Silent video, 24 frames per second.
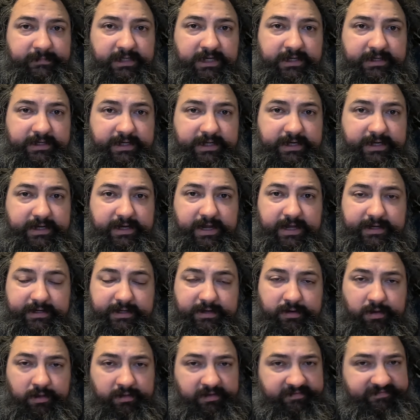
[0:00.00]
I
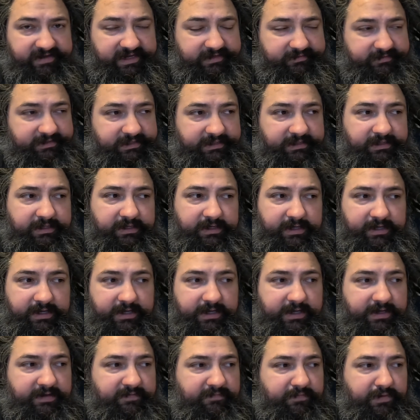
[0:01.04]
did all of it.
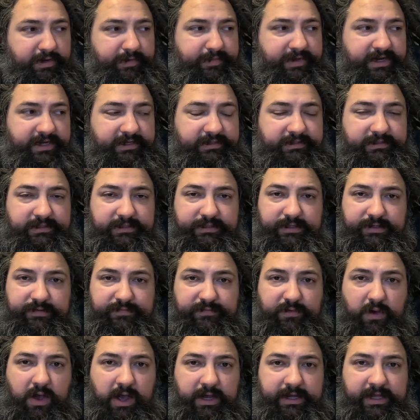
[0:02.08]
40 minutes of
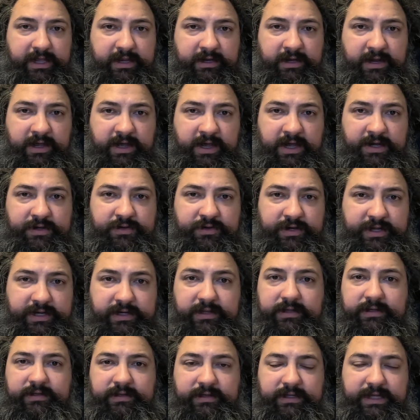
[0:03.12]
walking,
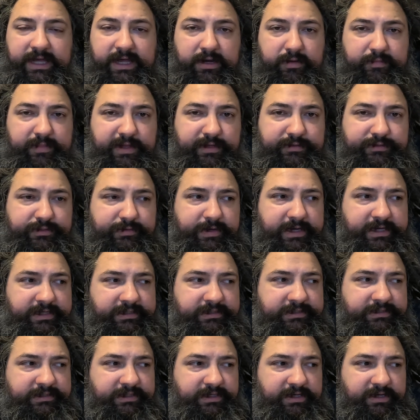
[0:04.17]
100 kettlebell
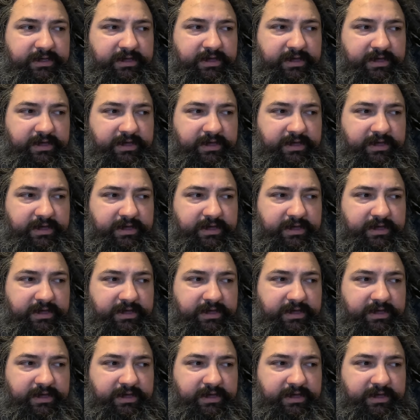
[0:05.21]
swings,